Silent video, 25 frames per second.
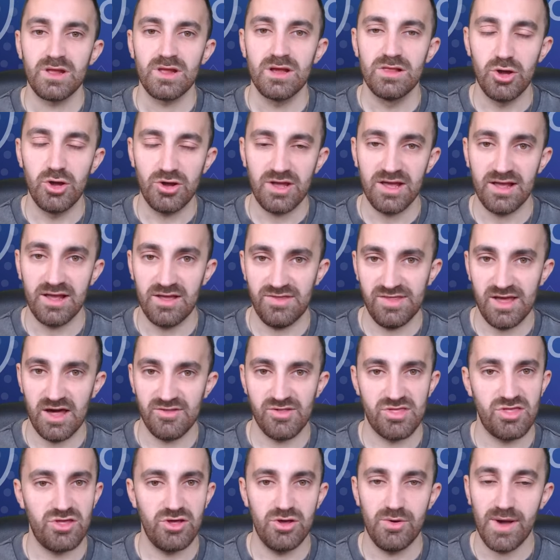Looking at the other
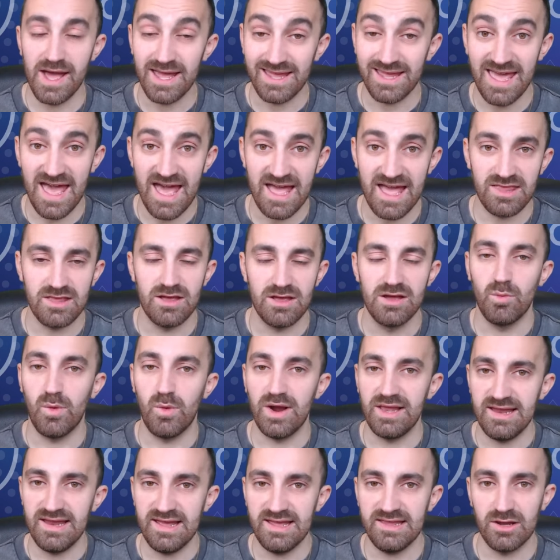two, again,
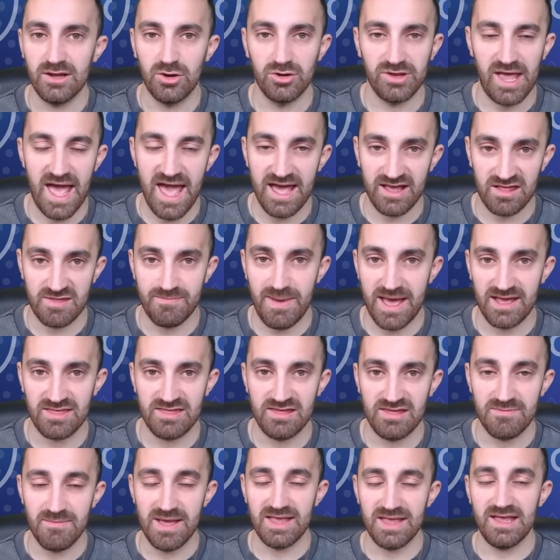we're leaning on
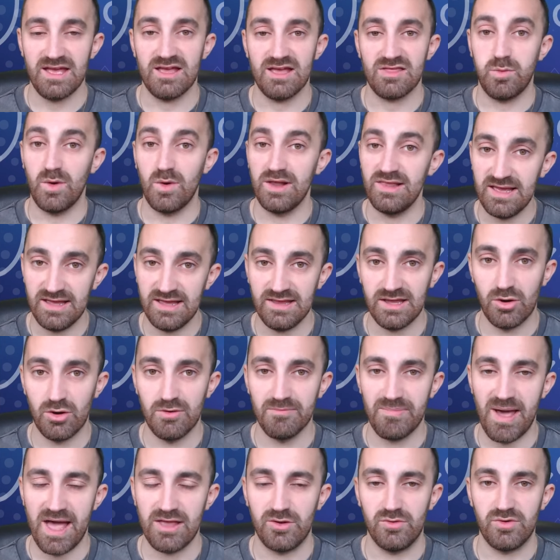expected minutes, we're leaning on
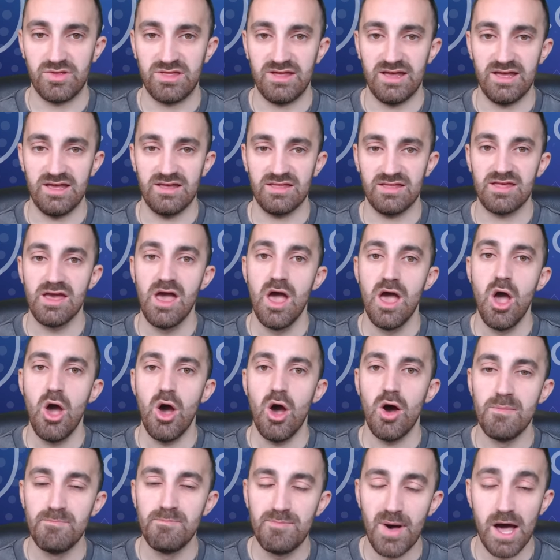penalties.
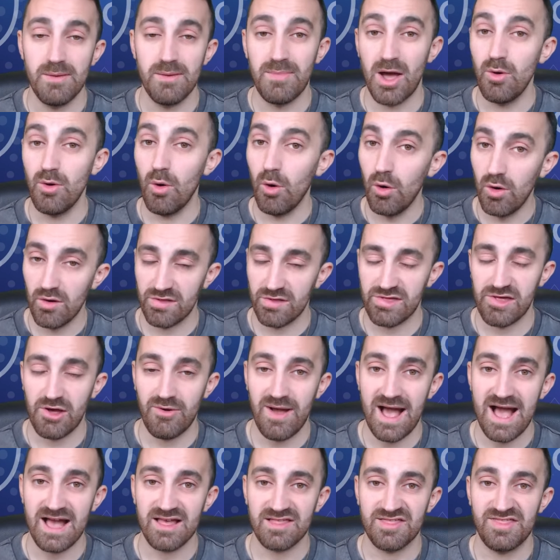And Burmo also
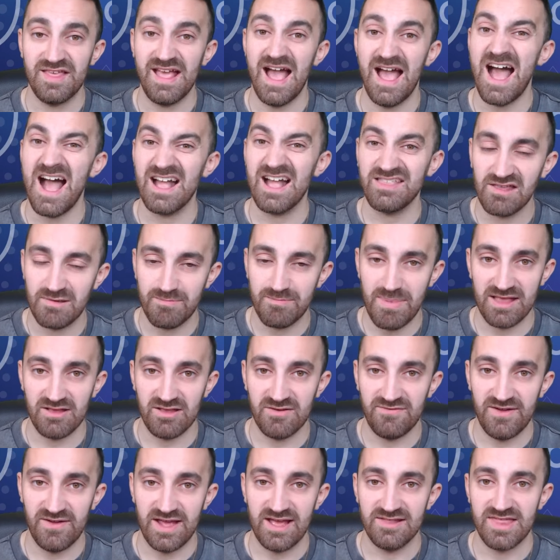has the added
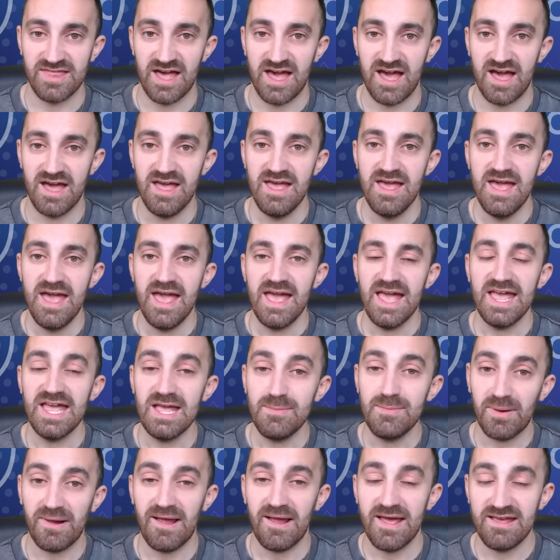benefit that
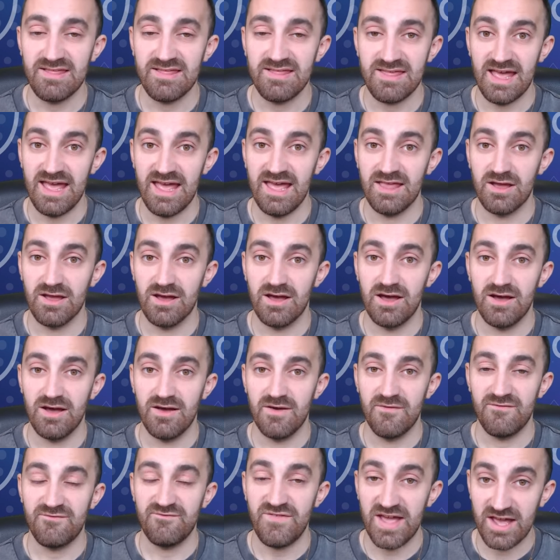he plays in a
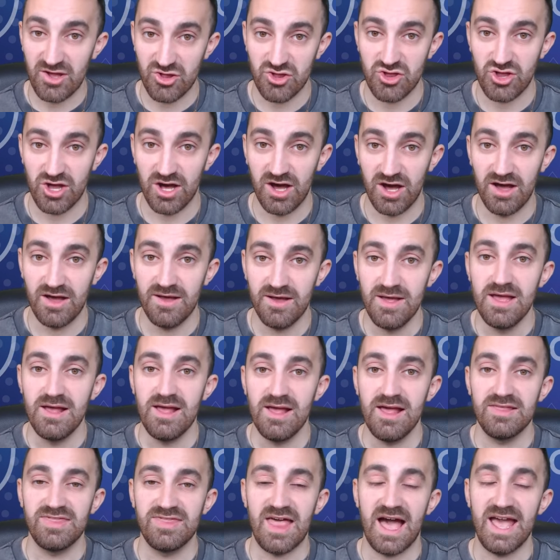fixture
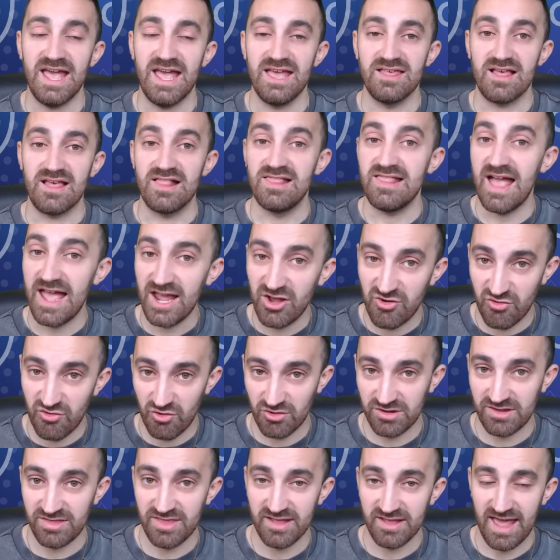that is later
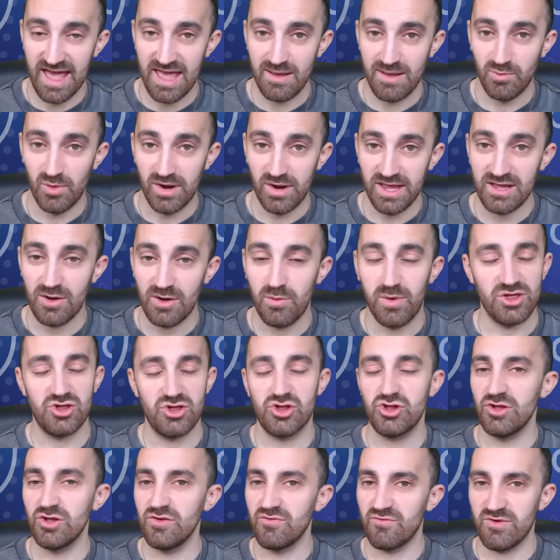on in the game week, which
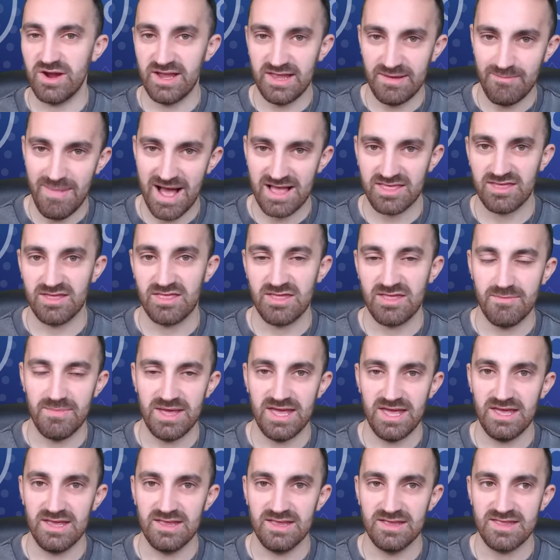shouldn't really matter to
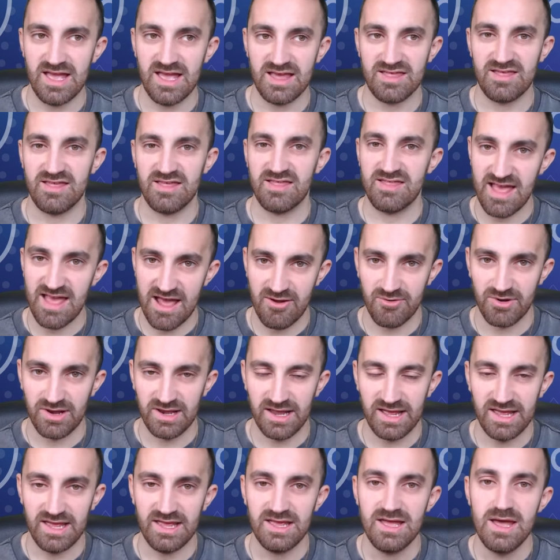me
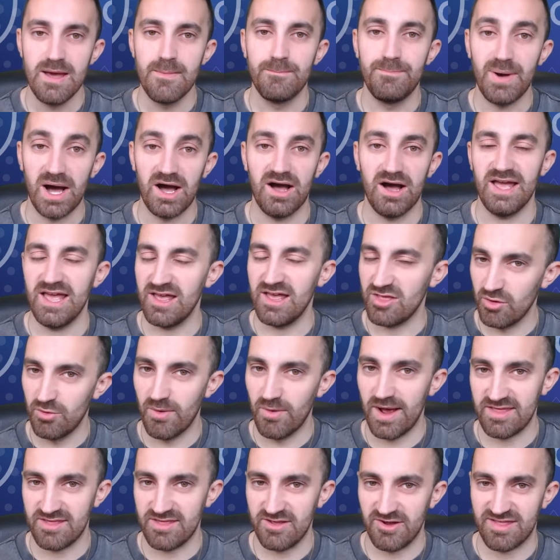necessarily, but it's
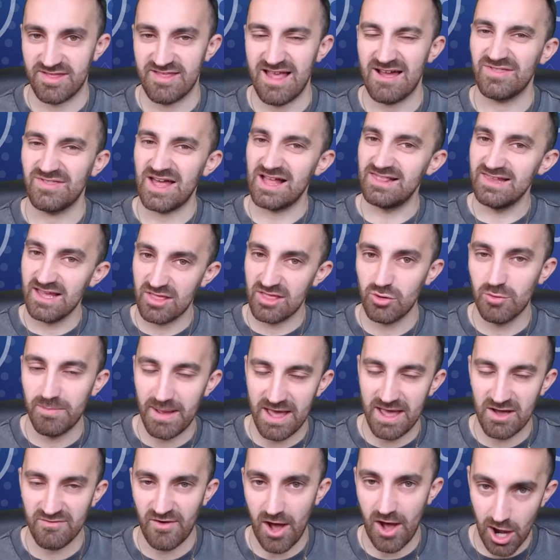always nice to have that little
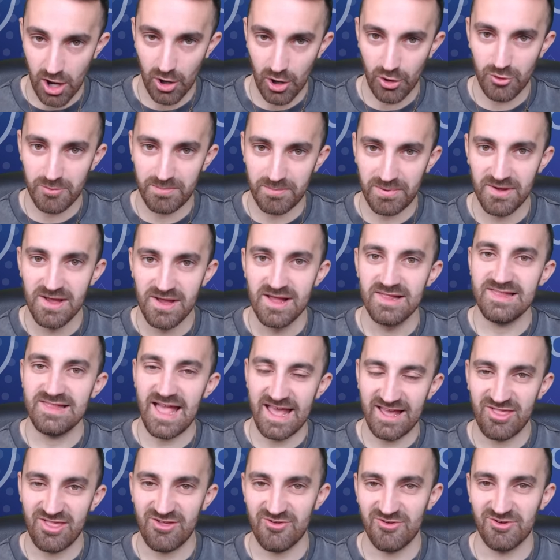bit of hope
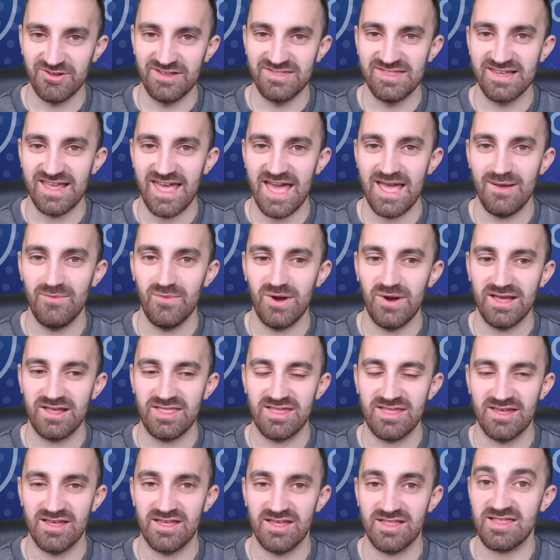later on in the game week
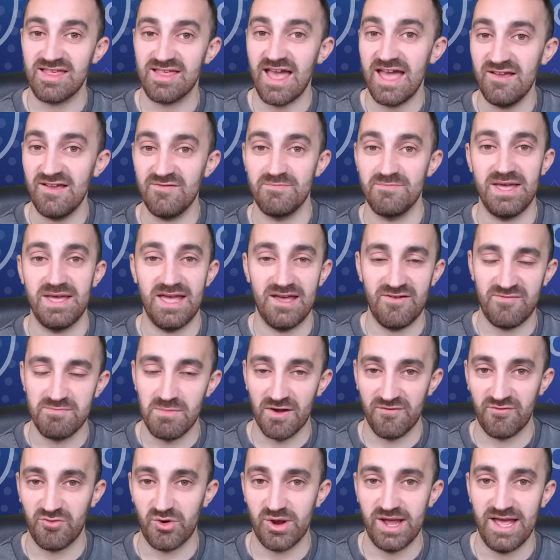to save me if my
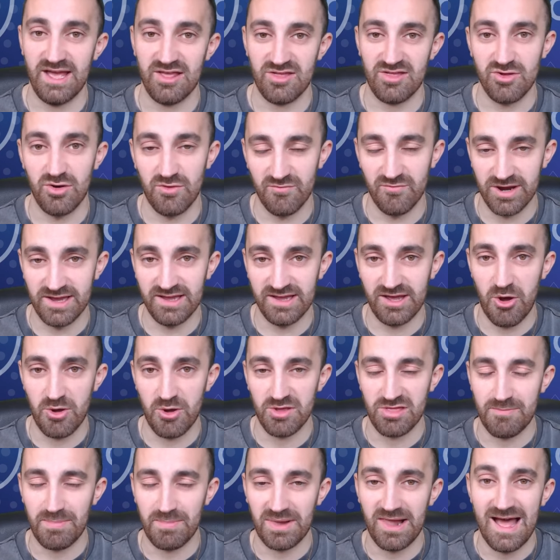free hit's not really
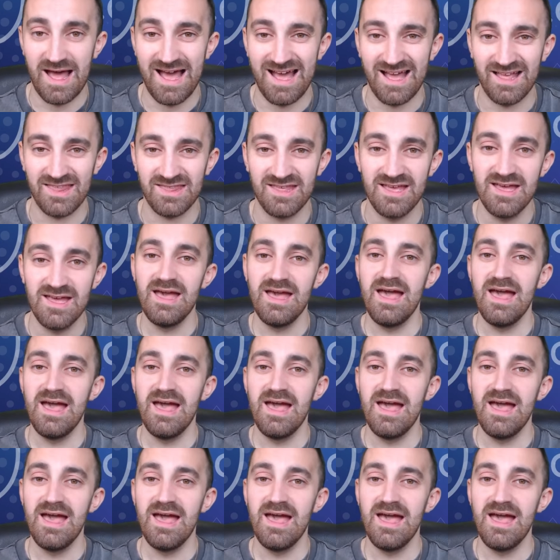going to plan.